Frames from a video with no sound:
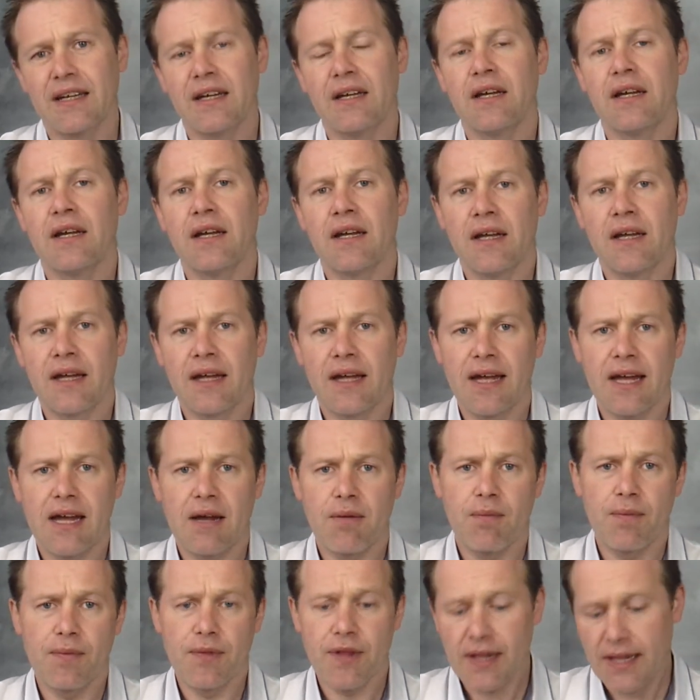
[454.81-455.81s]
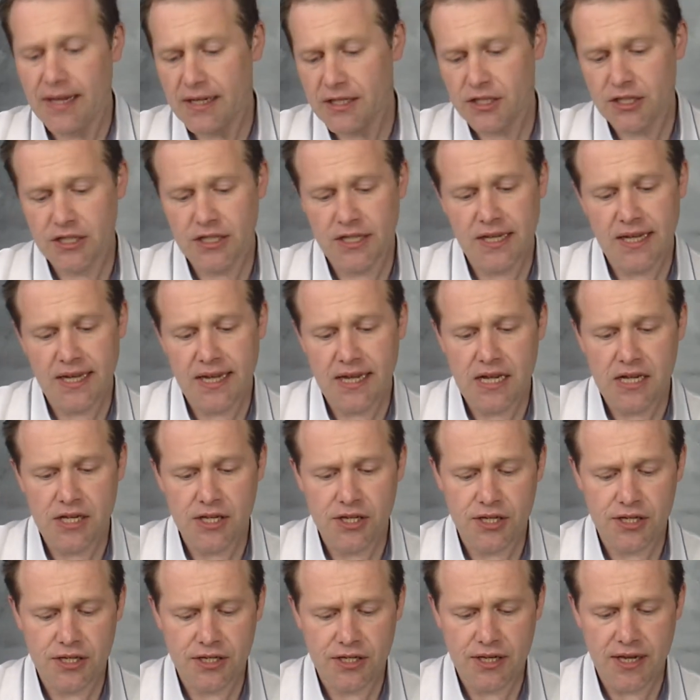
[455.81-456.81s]
The last case,
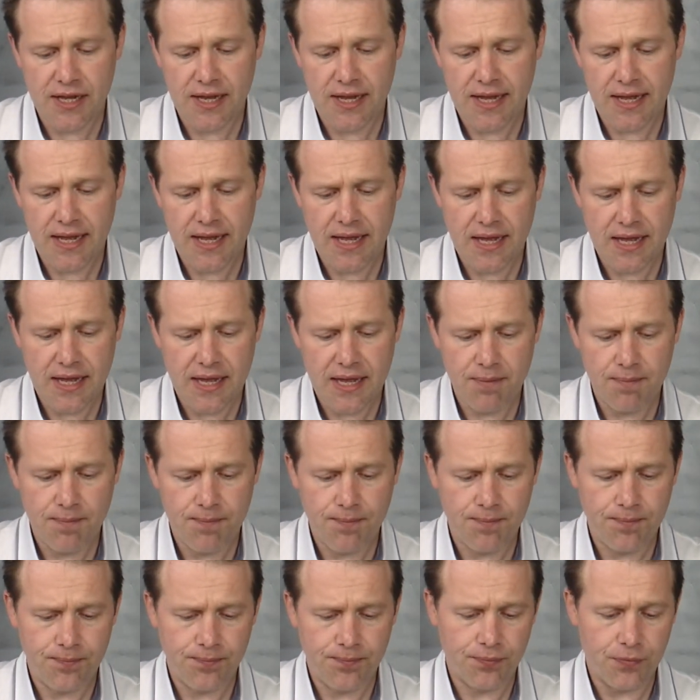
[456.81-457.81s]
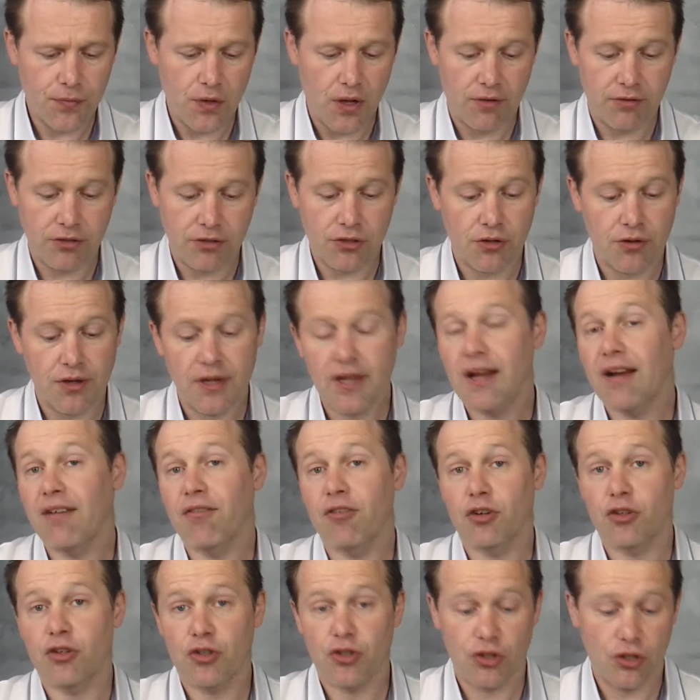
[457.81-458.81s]
sorry, I've got 2
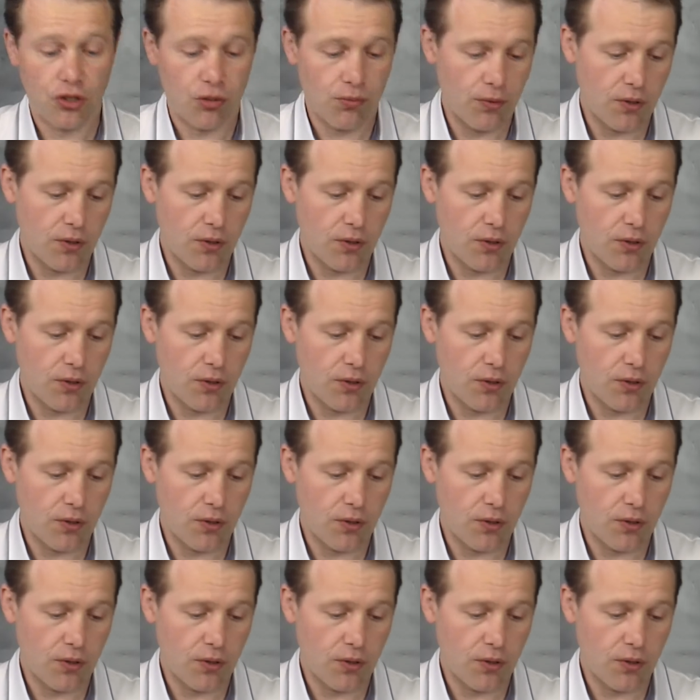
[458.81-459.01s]
more.